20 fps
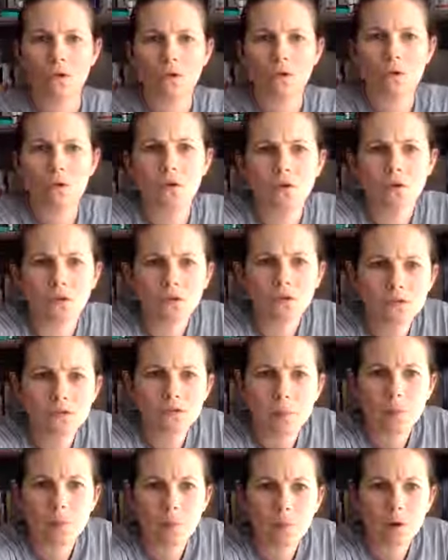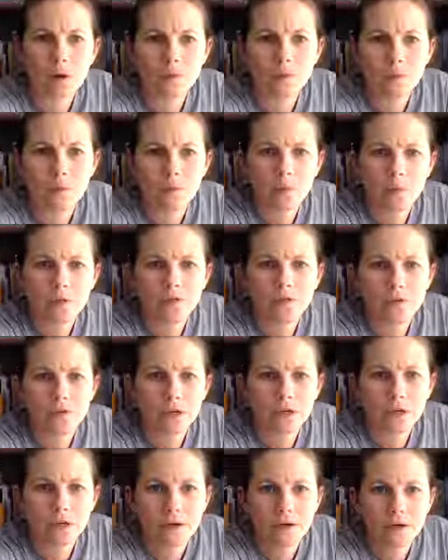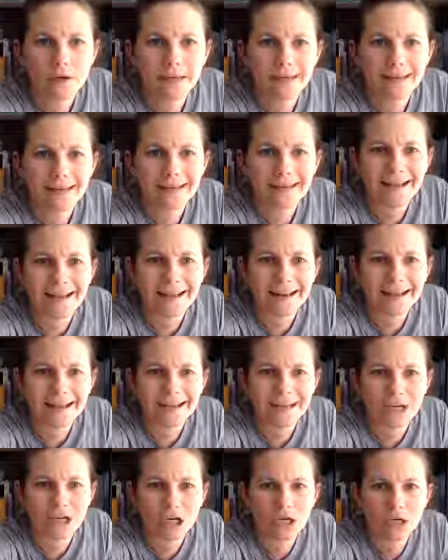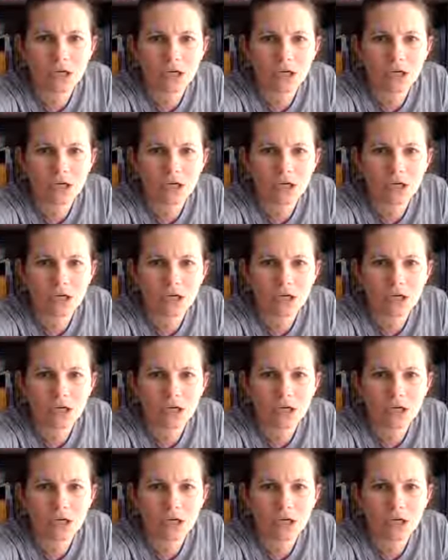Hold on, something popped up on my screen here. Get out of here.